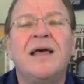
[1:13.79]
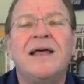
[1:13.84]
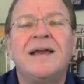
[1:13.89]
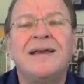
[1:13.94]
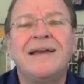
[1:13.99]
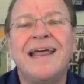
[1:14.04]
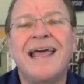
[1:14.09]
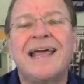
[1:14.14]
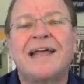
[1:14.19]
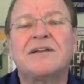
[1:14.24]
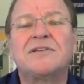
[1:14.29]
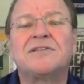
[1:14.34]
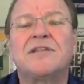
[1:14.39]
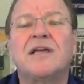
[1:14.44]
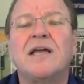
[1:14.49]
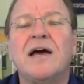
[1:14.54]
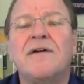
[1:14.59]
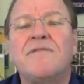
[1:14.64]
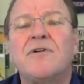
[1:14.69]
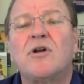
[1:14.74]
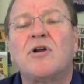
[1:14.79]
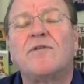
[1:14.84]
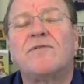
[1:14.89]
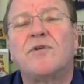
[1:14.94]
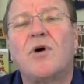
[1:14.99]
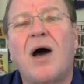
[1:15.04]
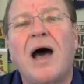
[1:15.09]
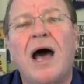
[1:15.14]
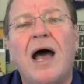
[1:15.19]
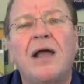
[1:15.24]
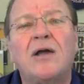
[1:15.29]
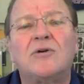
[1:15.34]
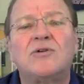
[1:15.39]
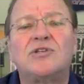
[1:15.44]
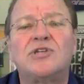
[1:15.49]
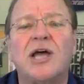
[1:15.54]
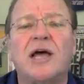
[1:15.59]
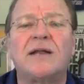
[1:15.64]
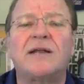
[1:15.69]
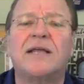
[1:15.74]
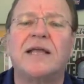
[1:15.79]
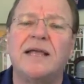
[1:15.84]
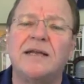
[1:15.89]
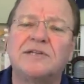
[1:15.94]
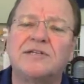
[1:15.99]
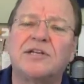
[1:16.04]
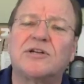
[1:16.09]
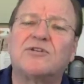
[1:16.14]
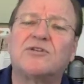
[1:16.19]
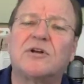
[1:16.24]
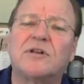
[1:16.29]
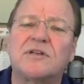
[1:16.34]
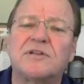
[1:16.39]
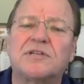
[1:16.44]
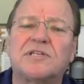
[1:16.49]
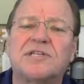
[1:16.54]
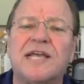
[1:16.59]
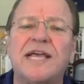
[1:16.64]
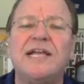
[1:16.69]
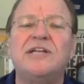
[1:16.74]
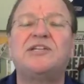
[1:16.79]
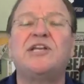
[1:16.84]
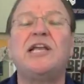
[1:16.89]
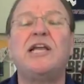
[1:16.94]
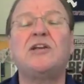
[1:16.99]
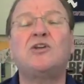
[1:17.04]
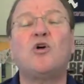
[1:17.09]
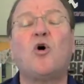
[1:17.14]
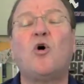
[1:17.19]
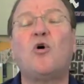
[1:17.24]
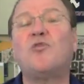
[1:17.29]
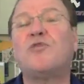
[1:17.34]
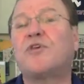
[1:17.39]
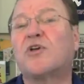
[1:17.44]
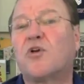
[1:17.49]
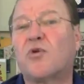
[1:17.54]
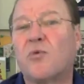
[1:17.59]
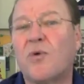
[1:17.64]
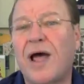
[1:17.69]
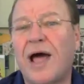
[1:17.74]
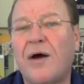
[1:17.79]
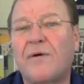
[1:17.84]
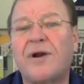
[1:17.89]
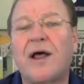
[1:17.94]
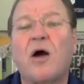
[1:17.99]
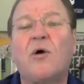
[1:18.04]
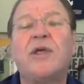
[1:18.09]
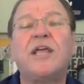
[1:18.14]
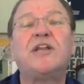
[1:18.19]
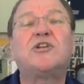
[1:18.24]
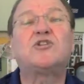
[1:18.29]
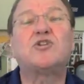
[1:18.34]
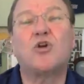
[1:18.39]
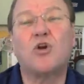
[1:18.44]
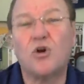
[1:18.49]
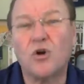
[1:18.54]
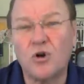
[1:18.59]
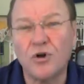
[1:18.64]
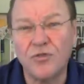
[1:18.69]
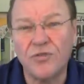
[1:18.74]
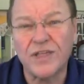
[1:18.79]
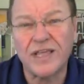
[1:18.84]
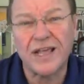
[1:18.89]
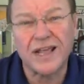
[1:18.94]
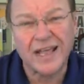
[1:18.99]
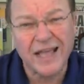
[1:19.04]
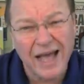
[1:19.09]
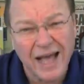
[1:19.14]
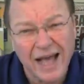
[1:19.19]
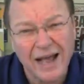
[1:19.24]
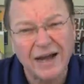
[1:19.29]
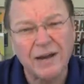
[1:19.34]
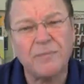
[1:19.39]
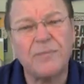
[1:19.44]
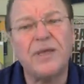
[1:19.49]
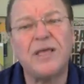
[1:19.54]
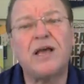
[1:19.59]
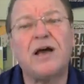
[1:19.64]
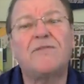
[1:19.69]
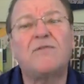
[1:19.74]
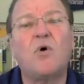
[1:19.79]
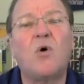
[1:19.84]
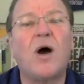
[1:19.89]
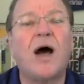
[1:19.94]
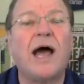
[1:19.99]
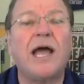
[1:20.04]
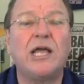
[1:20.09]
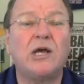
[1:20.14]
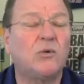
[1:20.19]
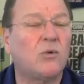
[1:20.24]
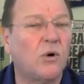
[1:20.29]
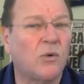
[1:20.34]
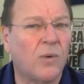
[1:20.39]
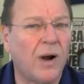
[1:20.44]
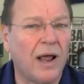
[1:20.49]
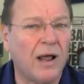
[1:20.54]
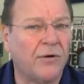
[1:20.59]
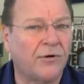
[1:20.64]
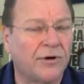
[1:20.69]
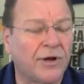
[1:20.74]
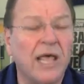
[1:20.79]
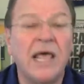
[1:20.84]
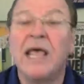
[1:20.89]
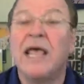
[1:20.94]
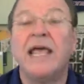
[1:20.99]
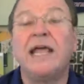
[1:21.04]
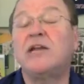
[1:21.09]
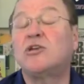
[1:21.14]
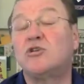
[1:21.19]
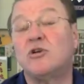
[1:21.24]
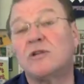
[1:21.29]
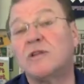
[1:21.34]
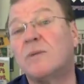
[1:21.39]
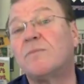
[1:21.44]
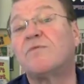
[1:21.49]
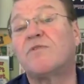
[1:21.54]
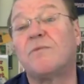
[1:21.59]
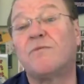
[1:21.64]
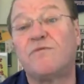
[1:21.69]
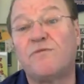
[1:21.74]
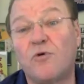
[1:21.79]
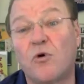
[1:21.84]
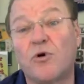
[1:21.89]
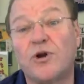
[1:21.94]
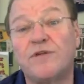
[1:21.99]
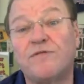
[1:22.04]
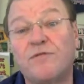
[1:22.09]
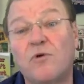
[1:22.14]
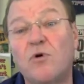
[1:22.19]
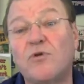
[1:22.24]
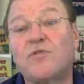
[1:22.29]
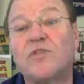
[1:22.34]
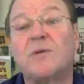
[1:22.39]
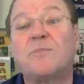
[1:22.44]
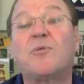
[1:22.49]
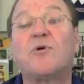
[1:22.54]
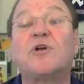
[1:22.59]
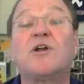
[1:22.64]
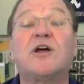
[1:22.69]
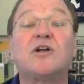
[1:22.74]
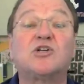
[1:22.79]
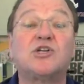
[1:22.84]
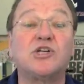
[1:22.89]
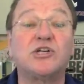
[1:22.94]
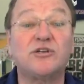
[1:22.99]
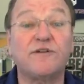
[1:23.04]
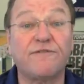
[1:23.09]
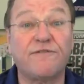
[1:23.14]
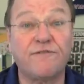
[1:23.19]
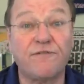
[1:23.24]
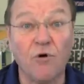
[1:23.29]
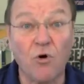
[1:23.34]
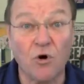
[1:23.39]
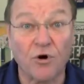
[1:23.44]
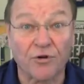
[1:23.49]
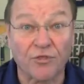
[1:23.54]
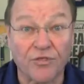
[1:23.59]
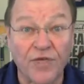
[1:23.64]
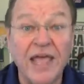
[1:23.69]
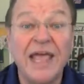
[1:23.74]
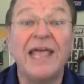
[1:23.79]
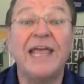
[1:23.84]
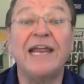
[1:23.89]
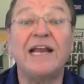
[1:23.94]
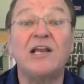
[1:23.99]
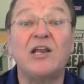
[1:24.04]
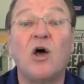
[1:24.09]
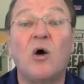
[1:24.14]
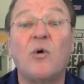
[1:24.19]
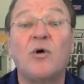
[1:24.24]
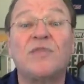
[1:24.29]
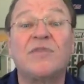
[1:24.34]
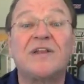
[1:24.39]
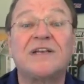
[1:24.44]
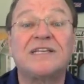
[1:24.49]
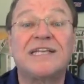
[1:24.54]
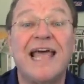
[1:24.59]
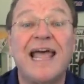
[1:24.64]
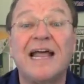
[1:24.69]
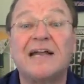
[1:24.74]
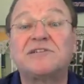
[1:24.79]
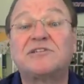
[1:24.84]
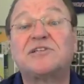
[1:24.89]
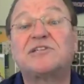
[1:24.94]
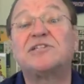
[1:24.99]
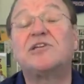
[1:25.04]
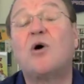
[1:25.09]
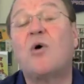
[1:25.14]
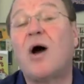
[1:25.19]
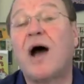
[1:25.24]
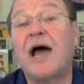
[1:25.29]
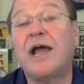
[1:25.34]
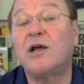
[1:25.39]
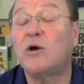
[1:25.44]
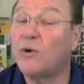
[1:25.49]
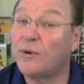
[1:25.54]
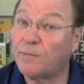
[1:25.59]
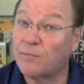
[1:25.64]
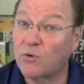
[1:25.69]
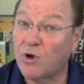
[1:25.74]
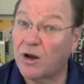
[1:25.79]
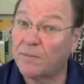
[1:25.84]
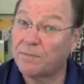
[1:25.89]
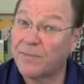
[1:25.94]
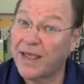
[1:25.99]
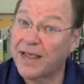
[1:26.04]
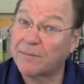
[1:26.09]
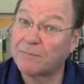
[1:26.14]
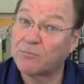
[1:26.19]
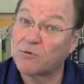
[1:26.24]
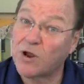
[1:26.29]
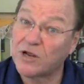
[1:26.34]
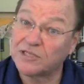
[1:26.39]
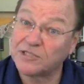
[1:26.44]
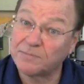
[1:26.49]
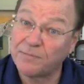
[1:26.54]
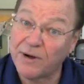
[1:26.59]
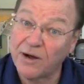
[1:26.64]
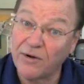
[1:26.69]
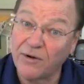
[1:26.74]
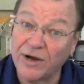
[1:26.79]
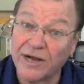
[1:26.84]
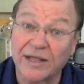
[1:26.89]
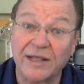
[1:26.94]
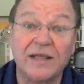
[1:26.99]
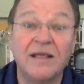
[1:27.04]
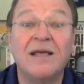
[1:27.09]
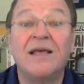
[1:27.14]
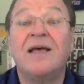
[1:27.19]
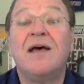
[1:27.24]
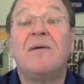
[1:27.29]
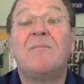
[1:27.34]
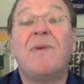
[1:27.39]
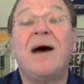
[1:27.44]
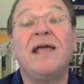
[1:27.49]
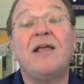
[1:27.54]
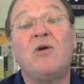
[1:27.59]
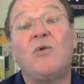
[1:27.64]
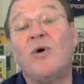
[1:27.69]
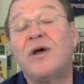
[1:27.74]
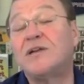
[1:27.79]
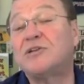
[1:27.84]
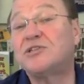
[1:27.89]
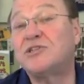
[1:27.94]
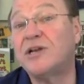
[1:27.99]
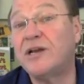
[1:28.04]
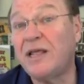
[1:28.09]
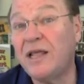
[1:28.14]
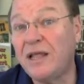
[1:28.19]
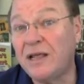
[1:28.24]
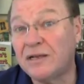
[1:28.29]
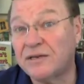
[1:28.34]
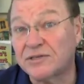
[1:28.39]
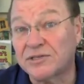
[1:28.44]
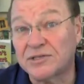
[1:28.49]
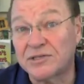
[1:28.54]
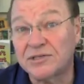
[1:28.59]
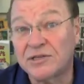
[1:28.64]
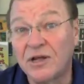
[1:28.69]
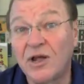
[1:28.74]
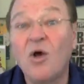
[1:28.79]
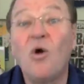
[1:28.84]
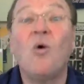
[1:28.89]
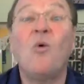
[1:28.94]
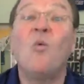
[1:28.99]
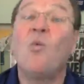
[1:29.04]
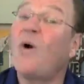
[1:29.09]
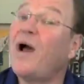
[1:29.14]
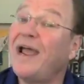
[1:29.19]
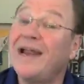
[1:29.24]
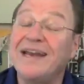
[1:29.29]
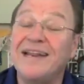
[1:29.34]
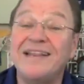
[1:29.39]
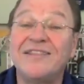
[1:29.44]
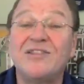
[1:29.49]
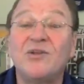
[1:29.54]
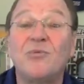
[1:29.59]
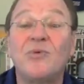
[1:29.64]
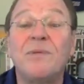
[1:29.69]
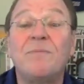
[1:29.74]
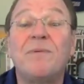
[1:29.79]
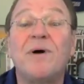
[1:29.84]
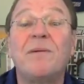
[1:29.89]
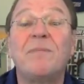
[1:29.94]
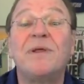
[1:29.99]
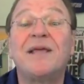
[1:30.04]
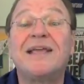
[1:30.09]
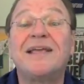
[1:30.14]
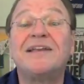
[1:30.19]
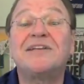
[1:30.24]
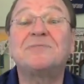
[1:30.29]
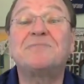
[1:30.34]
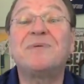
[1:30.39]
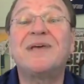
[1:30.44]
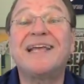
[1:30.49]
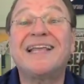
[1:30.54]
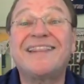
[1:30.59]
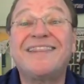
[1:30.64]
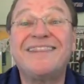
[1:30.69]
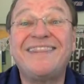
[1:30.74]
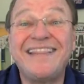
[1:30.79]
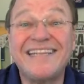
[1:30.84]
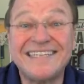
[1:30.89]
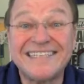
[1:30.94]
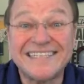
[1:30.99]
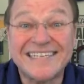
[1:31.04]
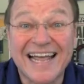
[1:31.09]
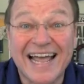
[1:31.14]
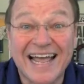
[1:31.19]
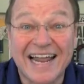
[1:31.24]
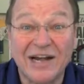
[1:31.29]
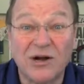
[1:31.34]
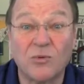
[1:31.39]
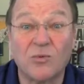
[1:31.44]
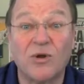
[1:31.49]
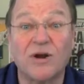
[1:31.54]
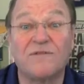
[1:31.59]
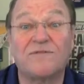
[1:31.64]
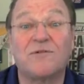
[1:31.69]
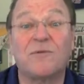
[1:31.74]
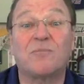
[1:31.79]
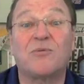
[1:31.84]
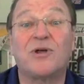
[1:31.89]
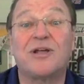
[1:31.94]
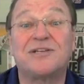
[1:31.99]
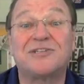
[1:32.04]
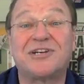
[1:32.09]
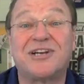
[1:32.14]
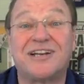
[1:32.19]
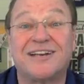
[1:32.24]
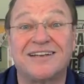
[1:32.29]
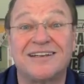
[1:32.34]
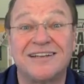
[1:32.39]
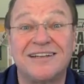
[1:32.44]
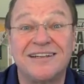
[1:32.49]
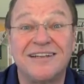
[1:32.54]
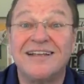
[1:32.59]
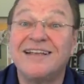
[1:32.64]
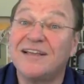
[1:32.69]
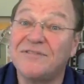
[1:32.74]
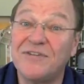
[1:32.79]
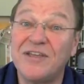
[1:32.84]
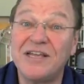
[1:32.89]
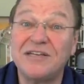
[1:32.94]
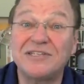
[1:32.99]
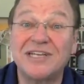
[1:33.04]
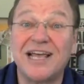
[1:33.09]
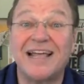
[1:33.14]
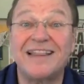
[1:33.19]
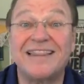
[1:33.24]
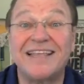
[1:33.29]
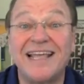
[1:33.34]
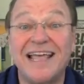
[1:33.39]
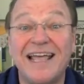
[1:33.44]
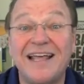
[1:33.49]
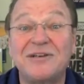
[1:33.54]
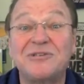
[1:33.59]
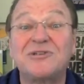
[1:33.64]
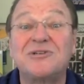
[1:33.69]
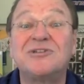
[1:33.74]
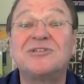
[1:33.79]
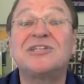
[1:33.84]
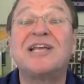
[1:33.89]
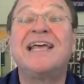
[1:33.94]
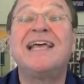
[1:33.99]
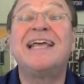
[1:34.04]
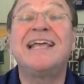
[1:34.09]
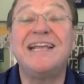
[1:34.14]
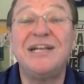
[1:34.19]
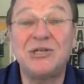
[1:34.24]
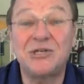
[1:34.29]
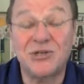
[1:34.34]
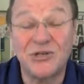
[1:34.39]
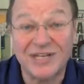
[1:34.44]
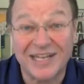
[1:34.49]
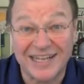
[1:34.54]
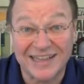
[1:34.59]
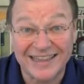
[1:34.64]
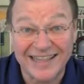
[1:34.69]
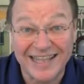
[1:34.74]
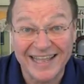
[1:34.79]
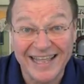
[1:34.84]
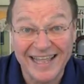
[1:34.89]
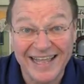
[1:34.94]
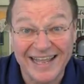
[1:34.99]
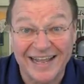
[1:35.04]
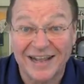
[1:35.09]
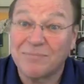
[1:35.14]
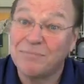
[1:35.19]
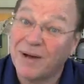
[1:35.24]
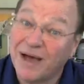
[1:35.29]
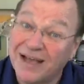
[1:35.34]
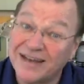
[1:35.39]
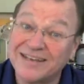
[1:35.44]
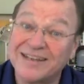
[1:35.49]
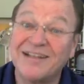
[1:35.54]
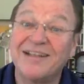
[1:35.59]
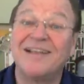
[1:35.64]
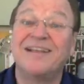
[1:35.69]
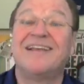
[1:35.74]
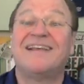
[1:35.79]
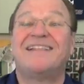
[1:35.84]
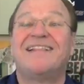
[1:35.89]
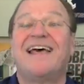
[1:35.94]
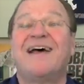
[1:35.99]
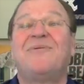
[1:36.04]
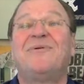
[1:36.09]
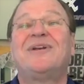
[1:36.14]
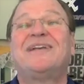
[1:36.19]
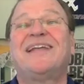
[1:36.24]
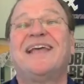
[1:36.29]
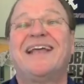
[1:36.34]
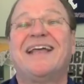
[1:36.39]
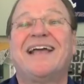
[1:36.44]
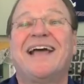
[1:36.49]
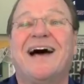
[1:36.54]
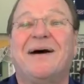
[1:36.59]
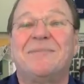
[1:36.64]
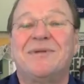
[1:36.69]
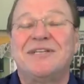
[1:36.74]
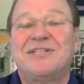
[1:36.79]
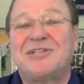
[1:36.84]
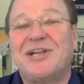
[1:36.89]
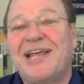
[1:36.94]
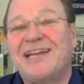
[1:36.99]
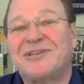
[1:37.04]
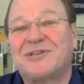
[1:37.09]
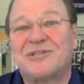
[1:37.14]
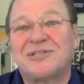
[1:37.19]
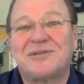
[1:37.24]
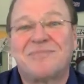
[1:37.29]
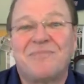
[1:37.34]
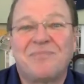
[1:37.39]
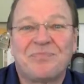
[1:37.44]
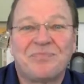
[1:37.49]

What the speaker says: Next, the governor of Ohio, John Kasich, took the stage. He told the crowd how he turned the economy of Ohio around. He took them from 44th in production to 4th. He lowered the taxes in Ohio and brought back prosperity. My question is, why didn't the Republicans pick this guy to run for president? If he's got the answers, he should get the gig, but that would take common sense.